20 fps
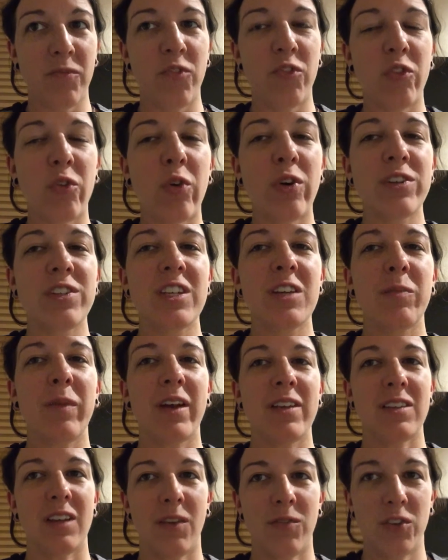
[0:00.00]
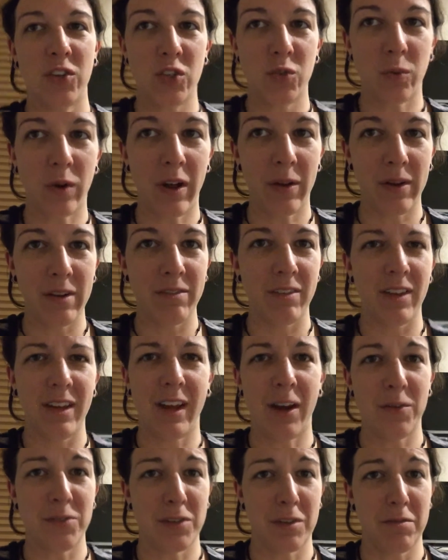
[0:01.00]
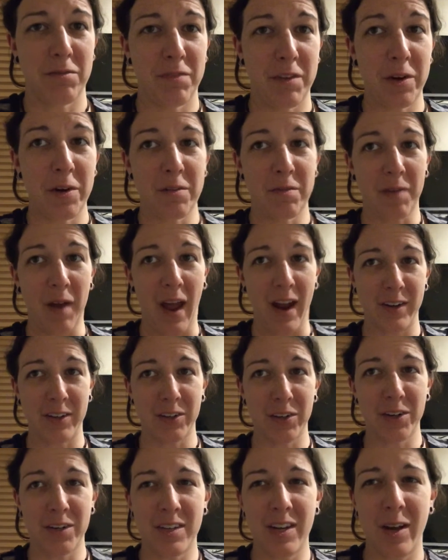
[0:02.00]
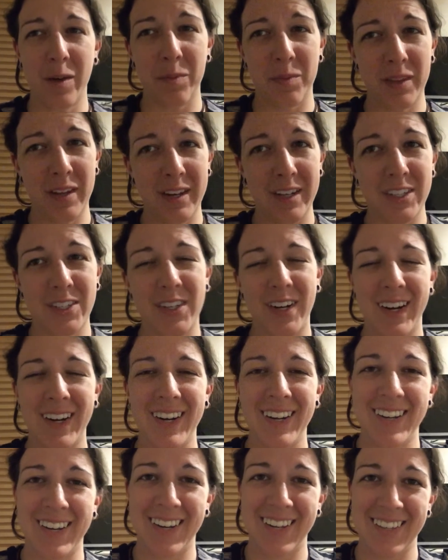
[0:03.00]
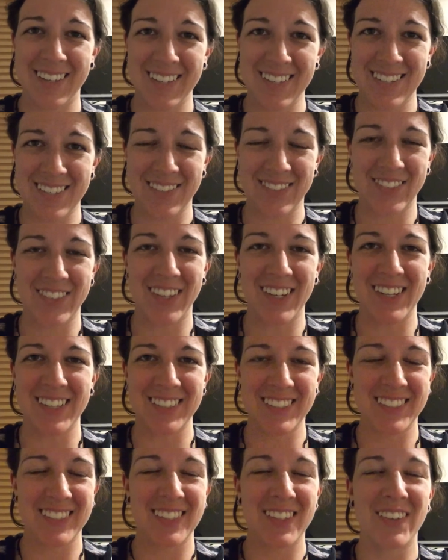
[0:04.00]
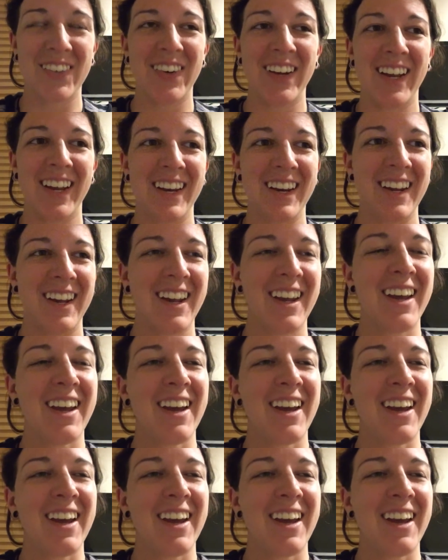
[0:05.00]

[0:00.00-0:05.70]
forcing myself to swallow, I felt like I was on Fear Factor or something trying to eat this raw squid.